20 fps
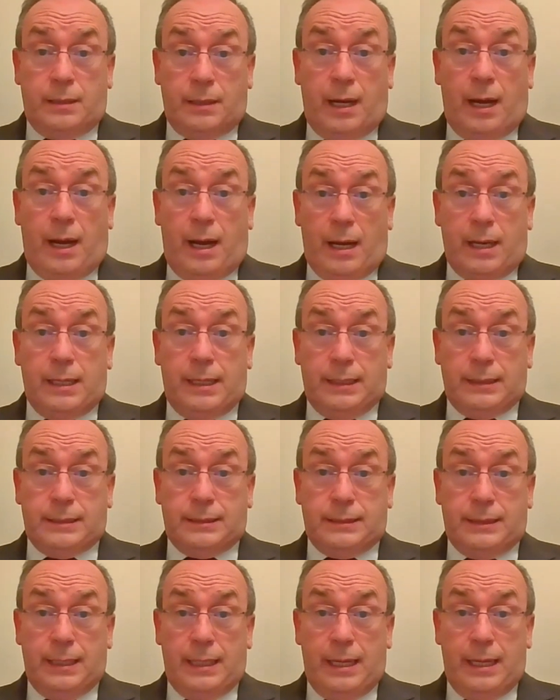
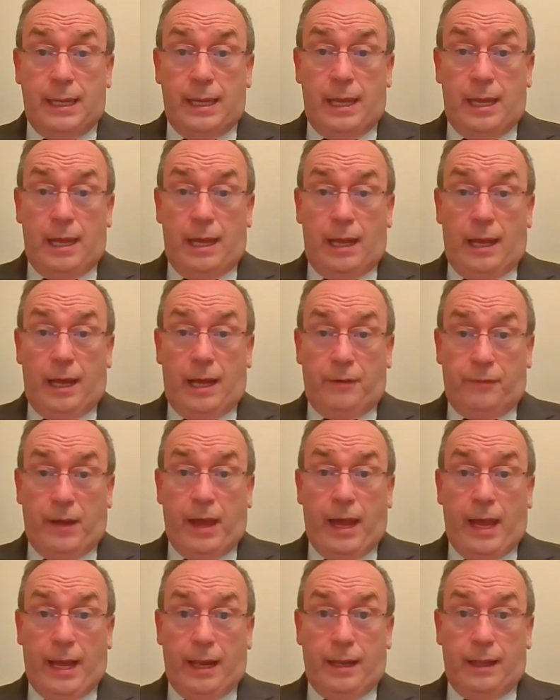darkness of
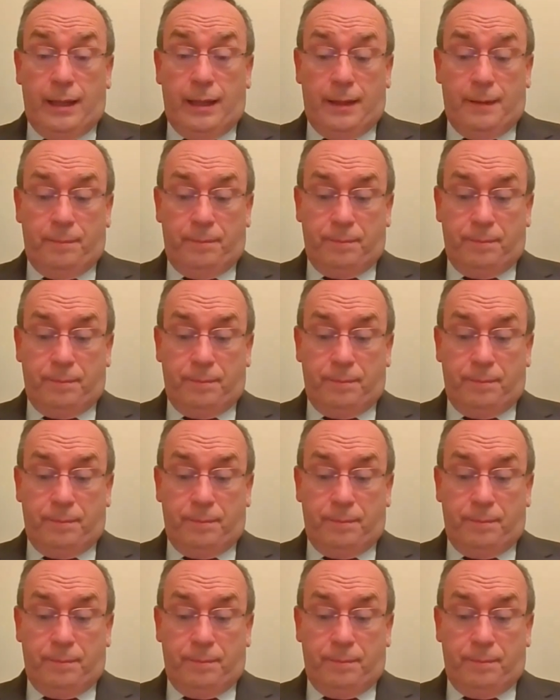hell.